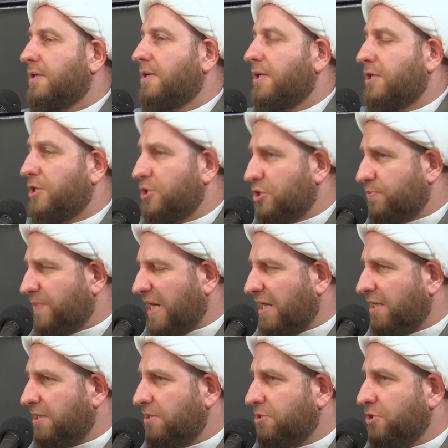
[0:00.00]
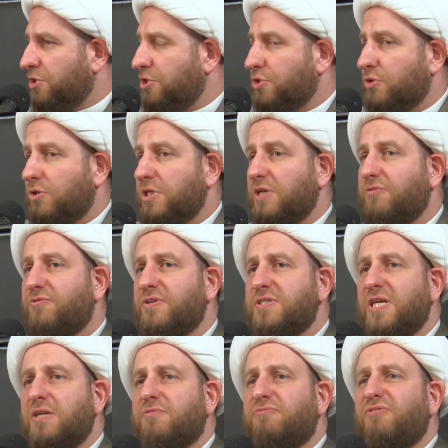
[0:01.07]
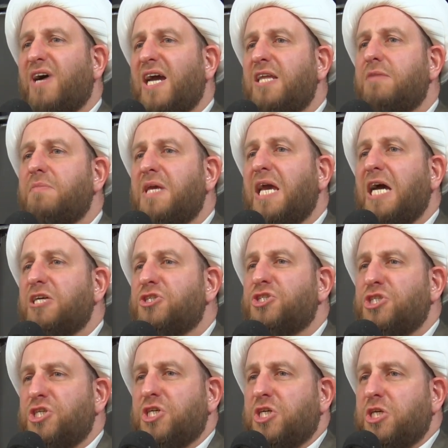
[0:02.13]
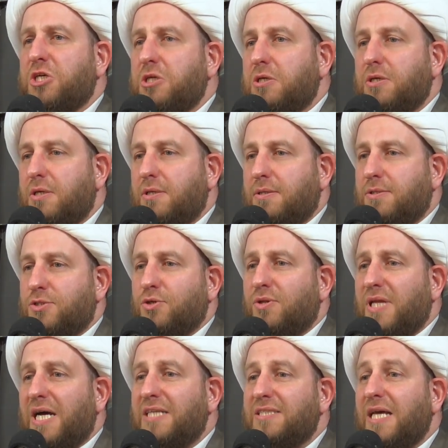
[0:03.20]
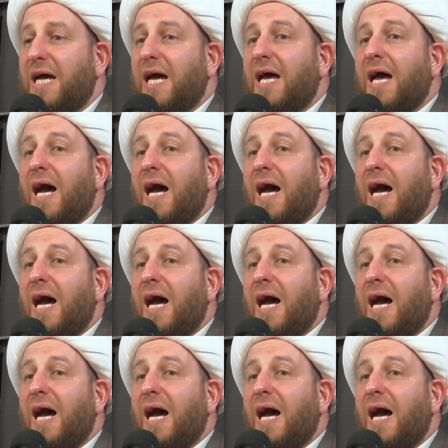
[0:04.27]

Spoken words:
in his palace, in his court, he said, find me a Shi'i, so that